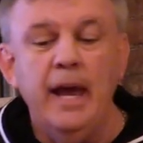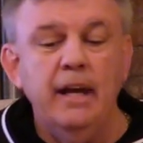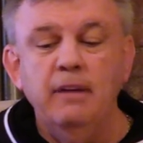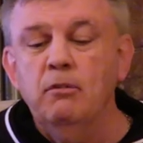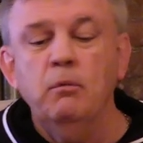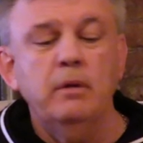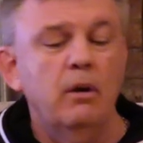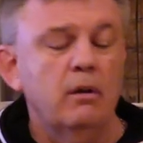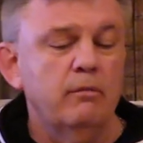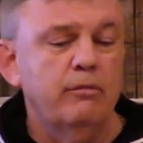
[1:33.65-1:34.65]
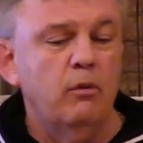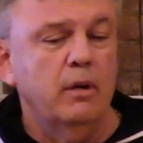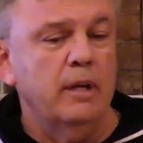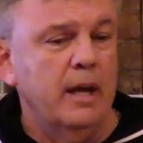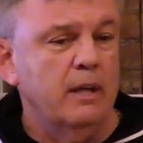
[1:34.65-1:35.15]
And even when they're on the
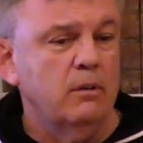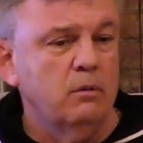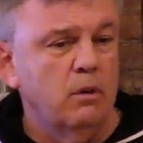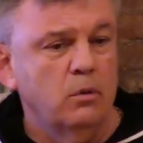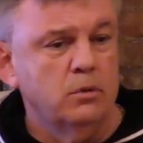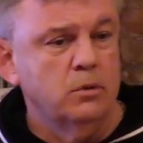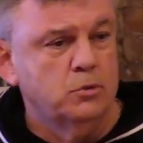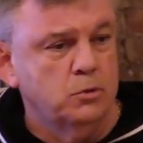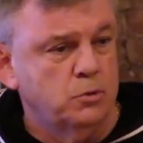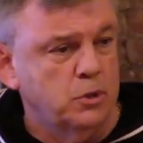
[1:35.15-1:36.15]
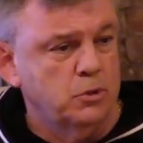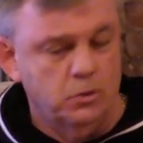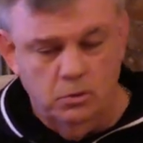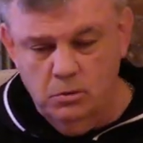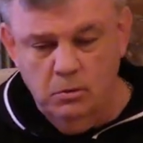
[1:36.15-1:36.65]
floor, yeah, I don't know the
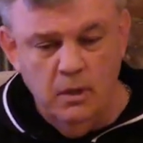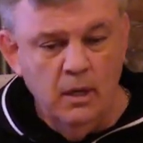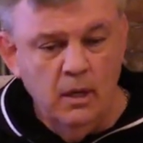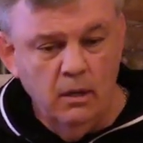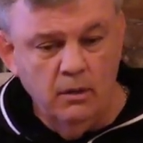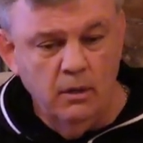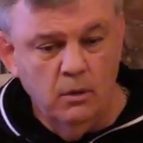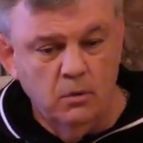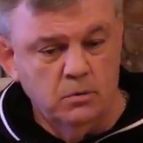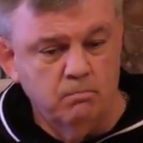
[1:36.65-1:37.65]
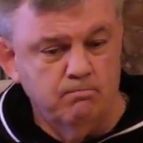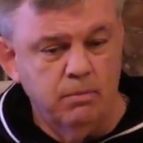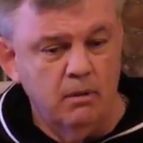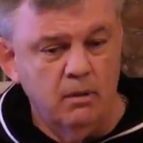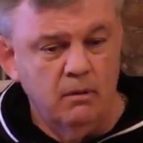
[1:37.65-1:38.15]
jiu-jitsu, you know,
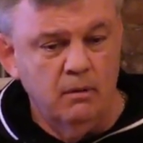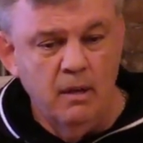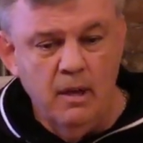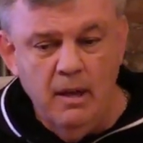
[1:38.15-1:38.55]
uh,